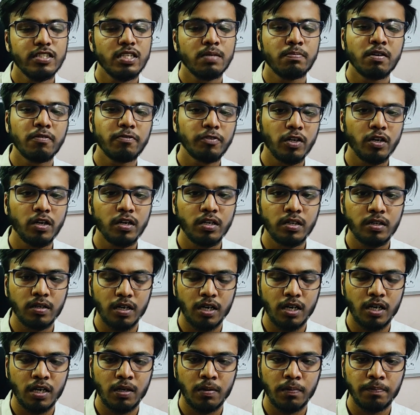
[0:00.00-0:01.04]
some of
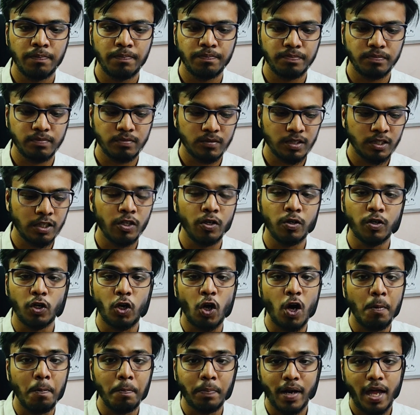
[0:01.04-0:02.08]
your
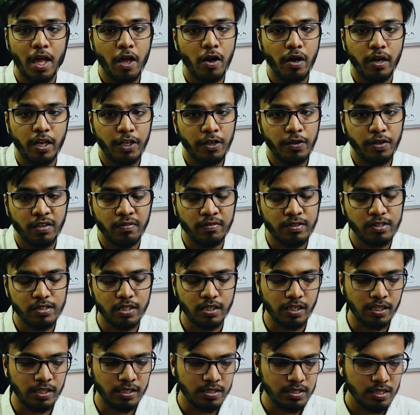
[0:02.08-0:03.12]
top priority
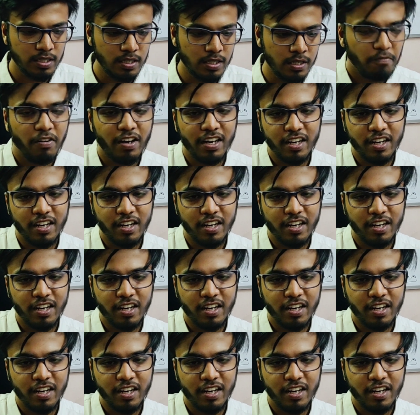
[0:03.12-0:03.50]
universities.